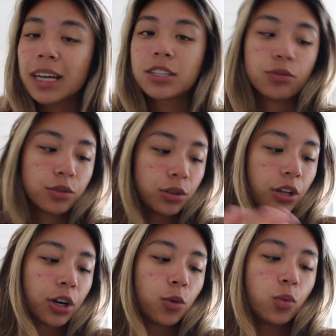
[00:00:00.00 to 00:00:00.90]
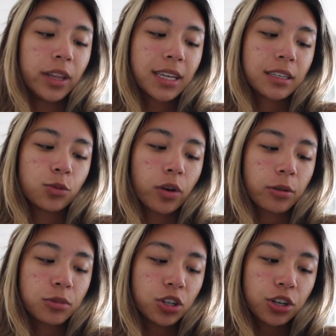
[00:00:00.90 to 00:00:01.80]
that's a ruler, one that says
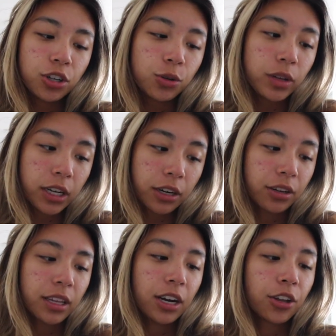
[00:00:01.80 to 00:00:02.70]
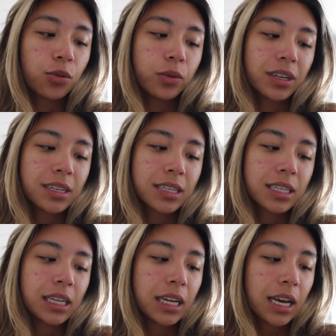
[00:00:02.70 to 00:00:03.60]
welcome to your new year, and the other one, it's
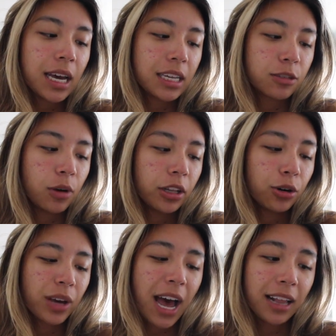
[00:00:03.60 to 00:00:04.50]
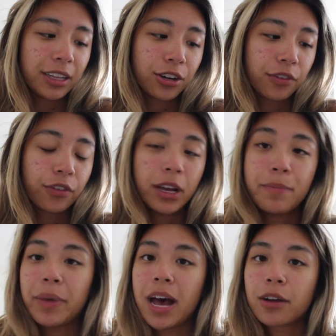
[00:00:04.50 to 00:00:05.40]
like a small little calendar front
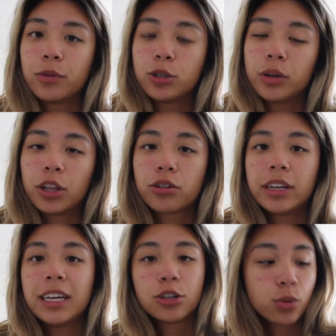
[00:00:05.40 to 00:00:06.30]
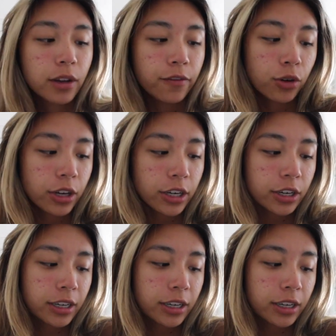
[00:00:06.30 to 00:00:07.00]
and back with 23 and 24 year